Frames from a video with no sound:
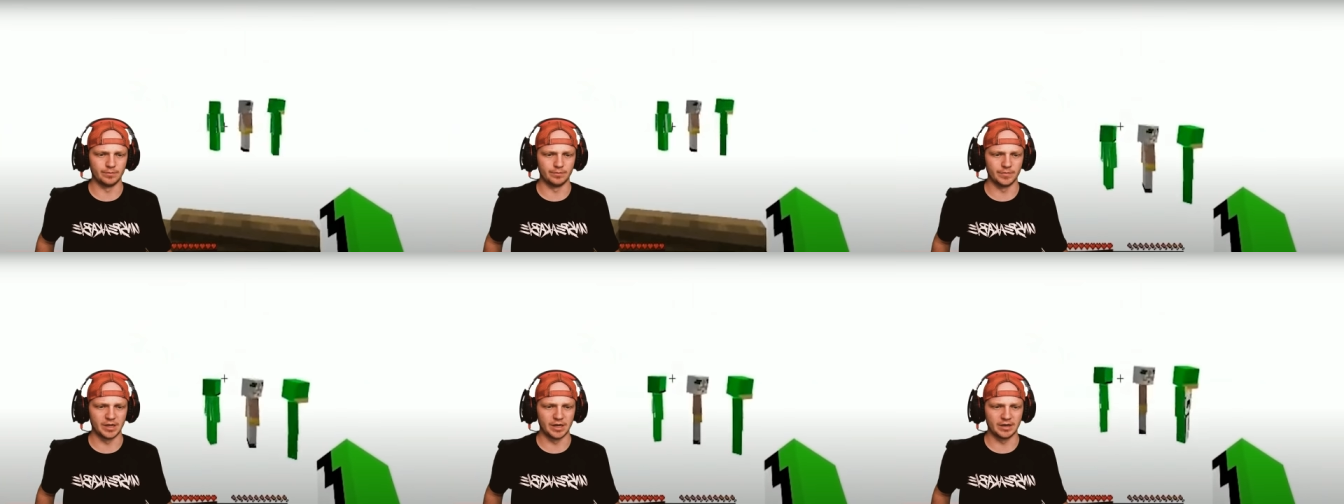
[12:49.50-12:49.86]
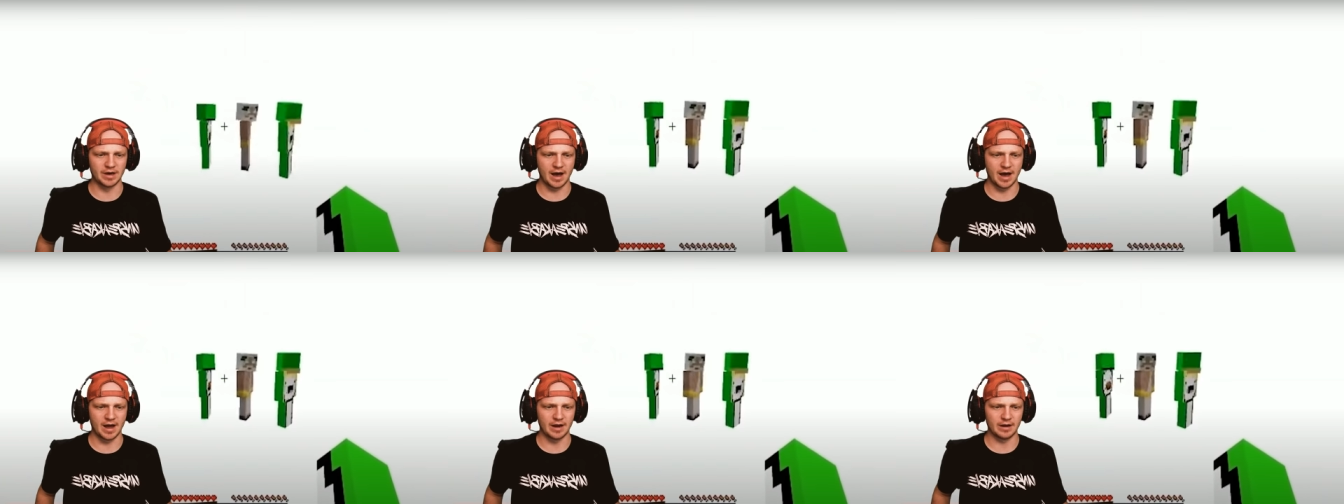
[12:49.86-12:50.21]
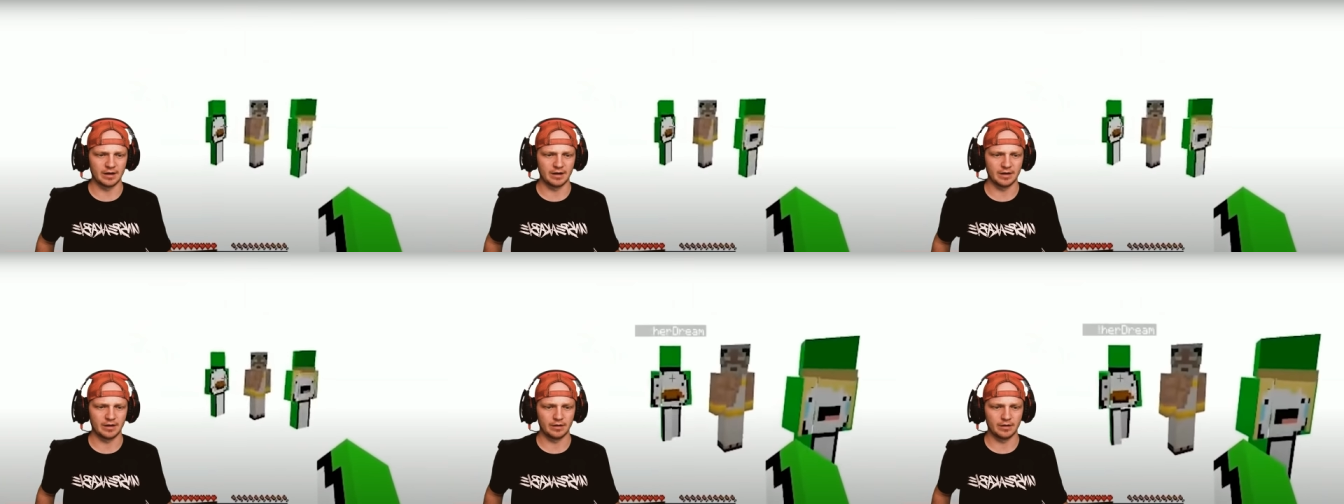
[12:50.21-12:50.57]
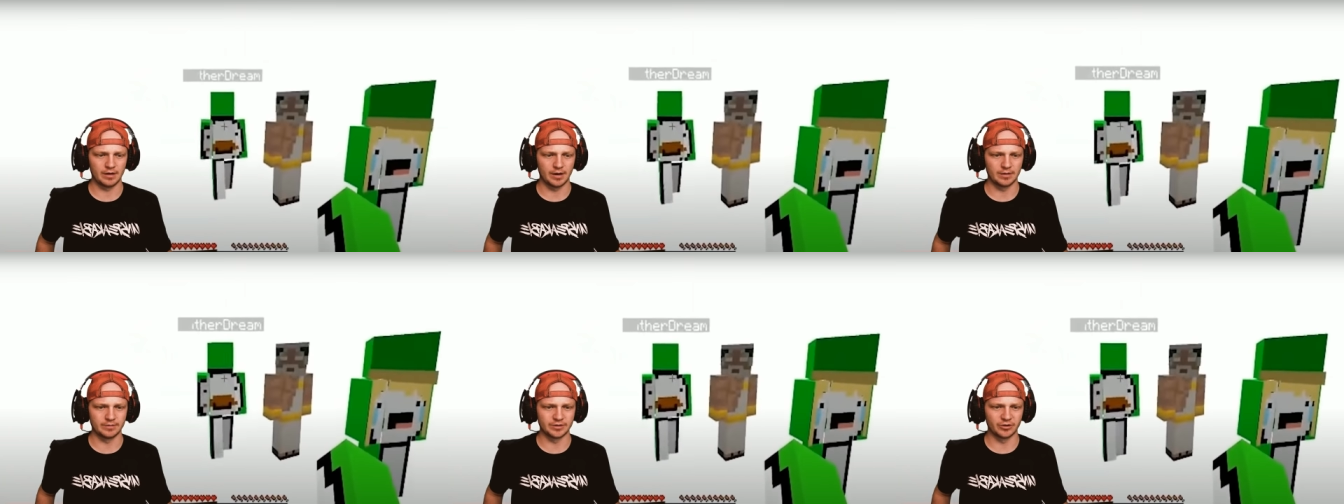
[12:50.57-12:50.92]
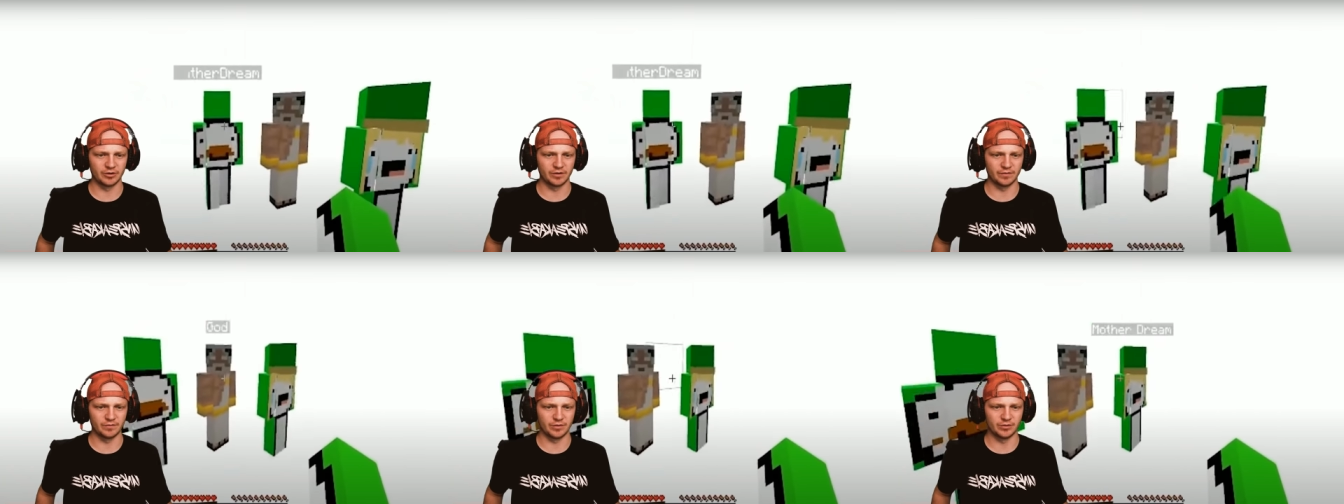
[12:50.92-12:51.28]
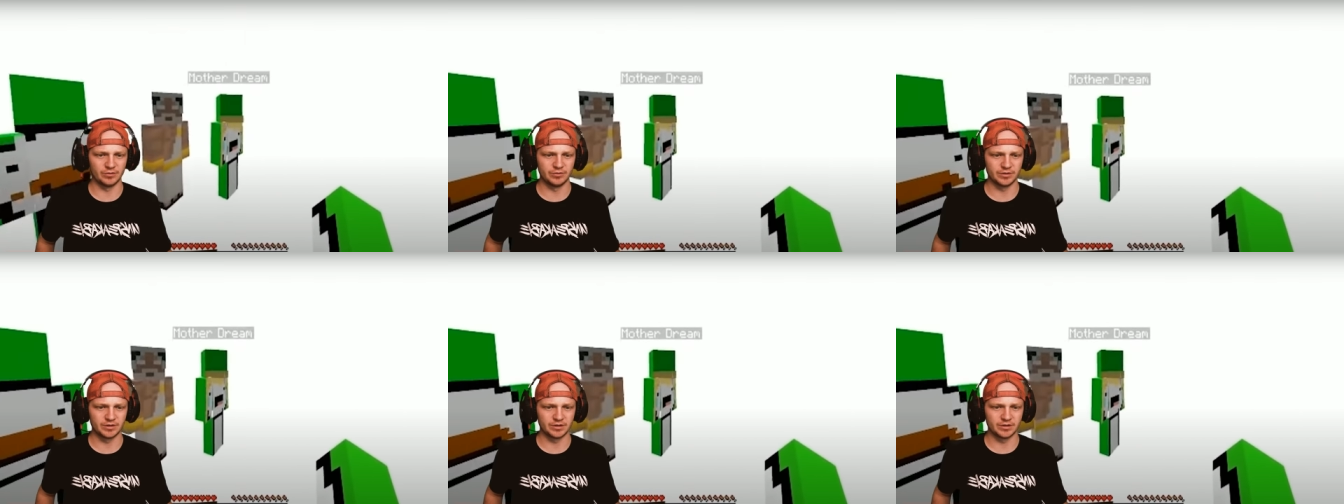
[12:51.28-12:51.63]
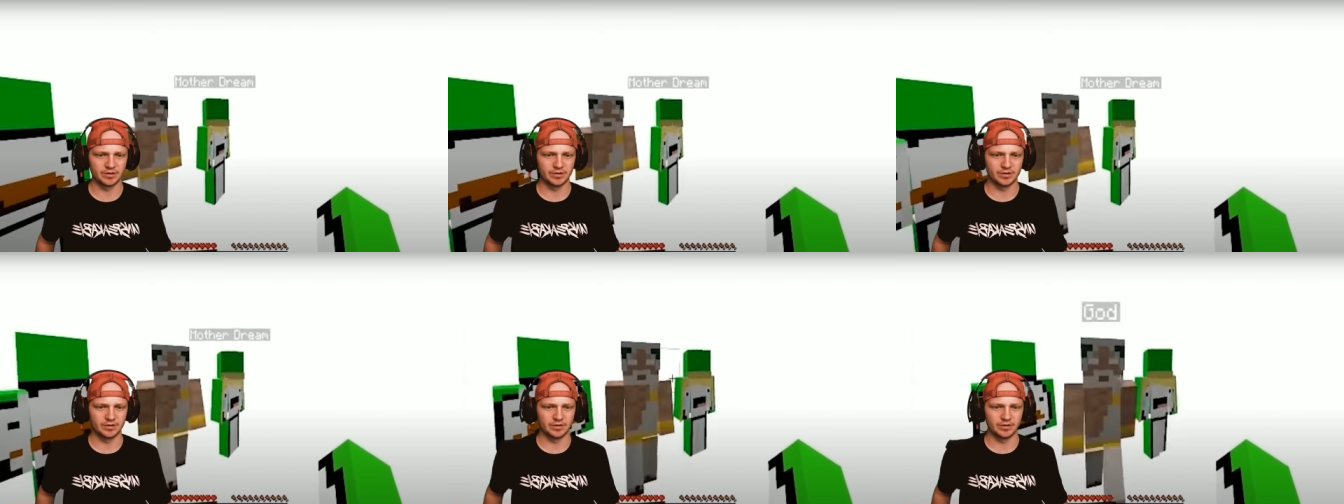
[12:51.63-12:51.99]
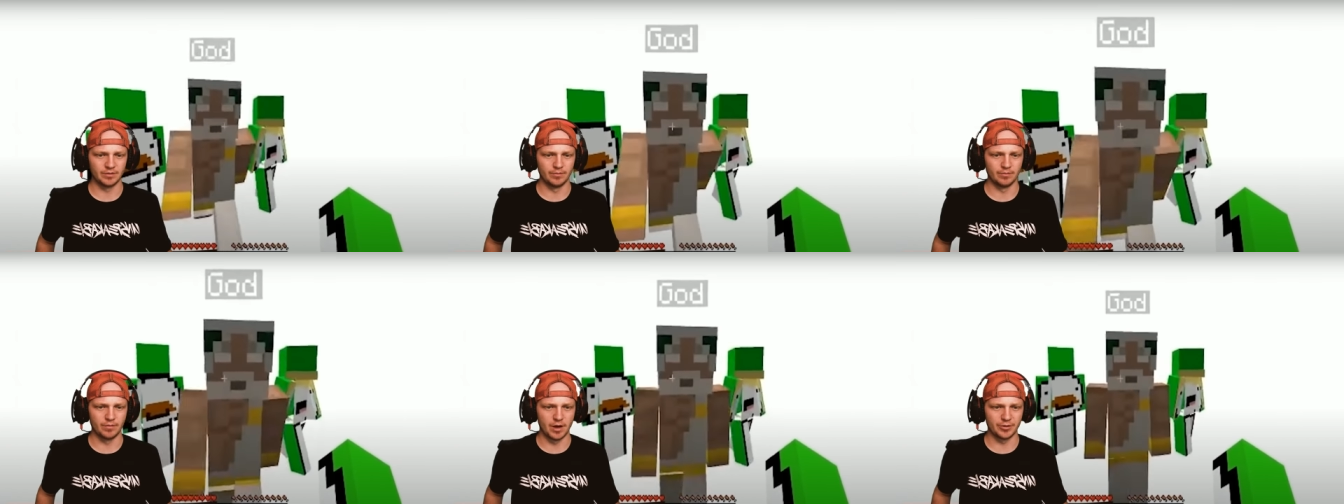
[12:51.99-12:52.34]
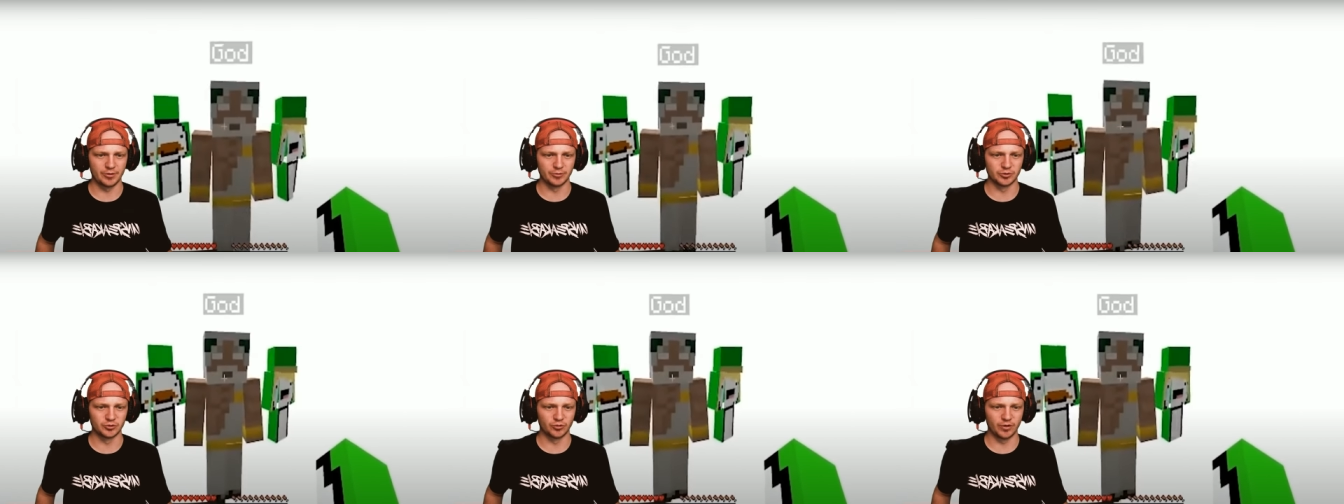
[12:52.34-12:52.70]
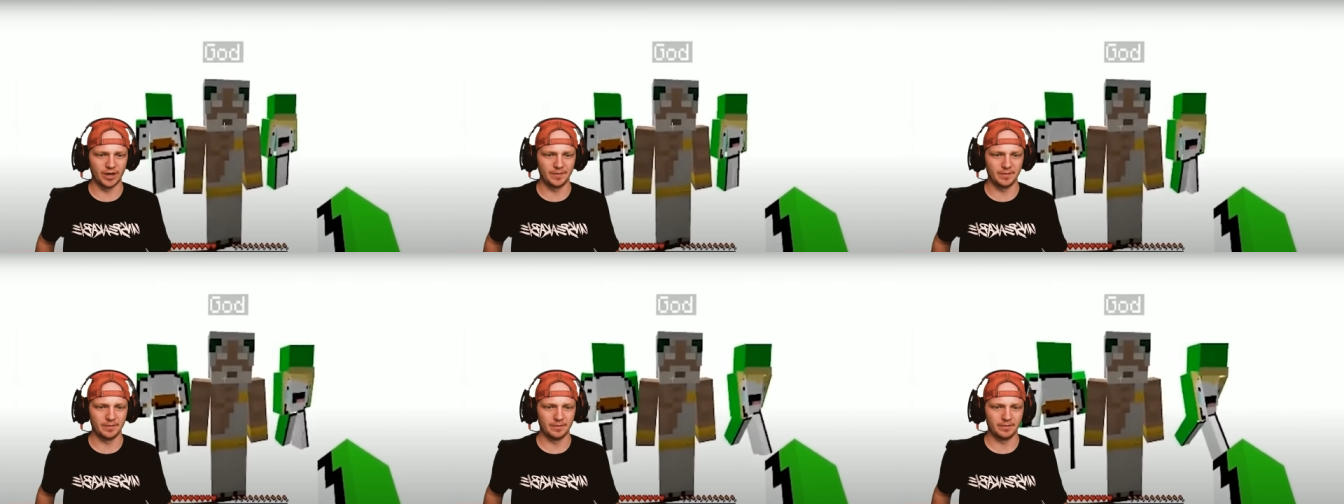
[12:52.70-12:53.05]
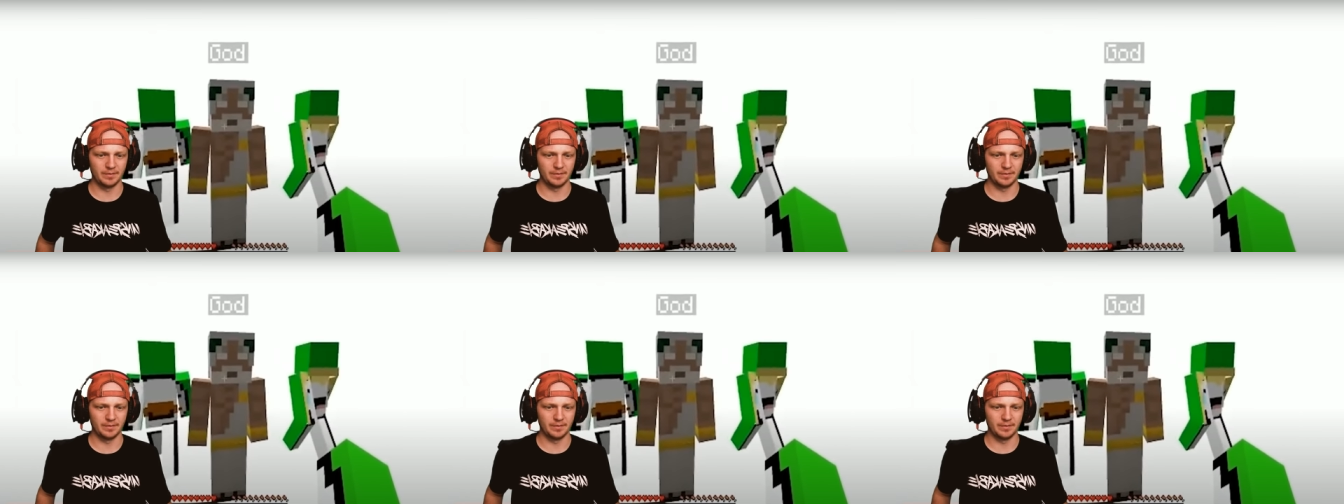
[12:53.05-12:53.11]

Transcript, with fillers: Did he die? I'm so confused. Mother Dream?